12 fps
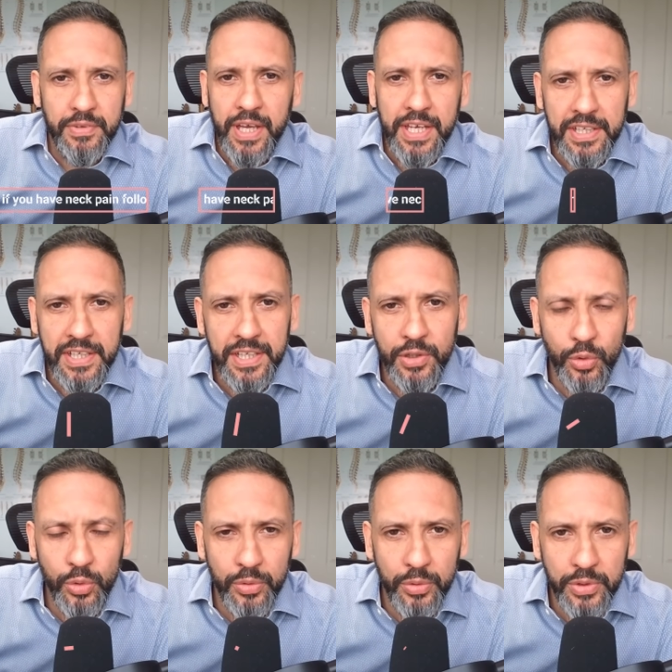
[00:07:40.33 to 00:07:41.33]
A&E
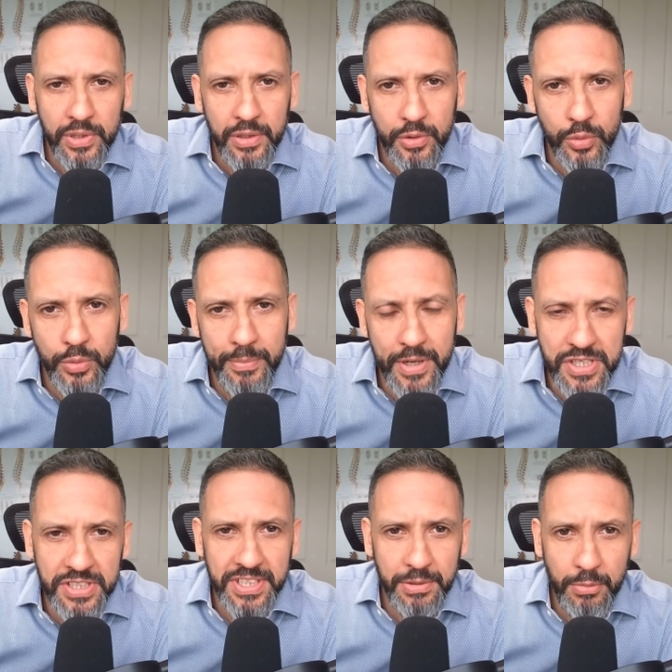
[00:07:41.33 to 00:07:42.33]
or your local
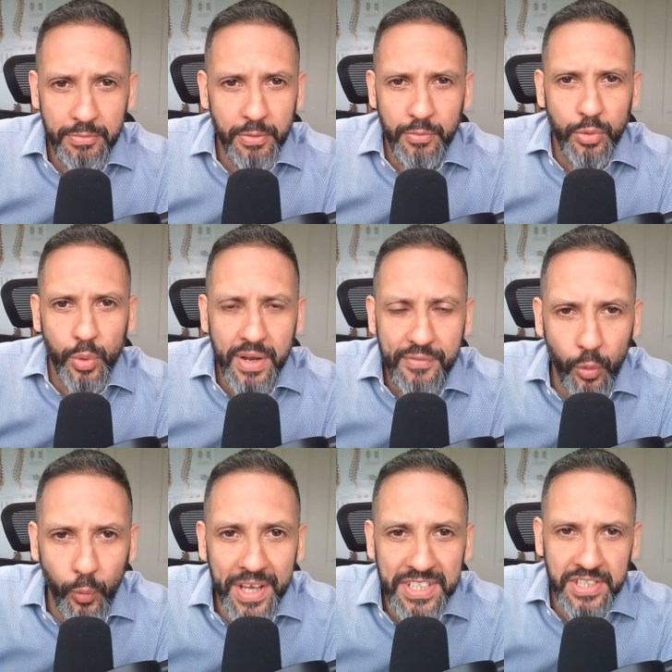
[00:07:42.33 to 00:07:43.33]
emergency room for whatever
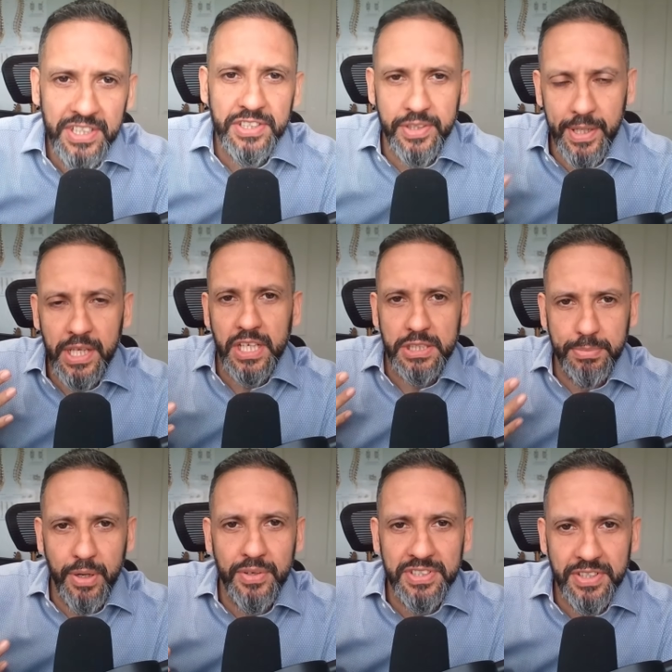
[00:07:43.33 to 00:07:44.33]
reason, you still
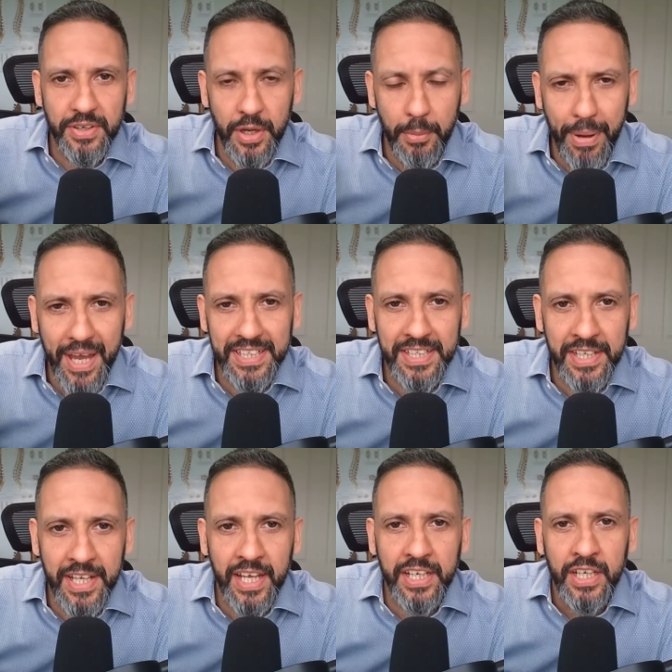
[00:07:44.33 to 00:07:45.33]
experience a pain in the
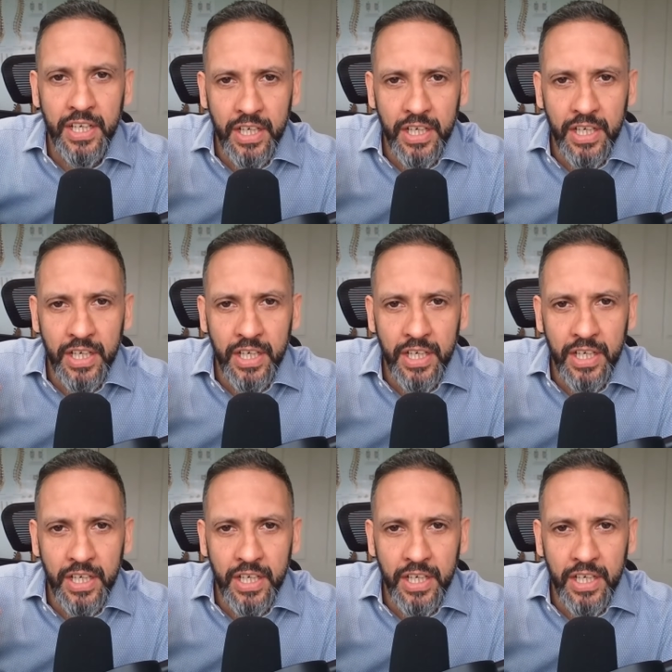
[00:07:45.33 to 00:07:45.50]
neck,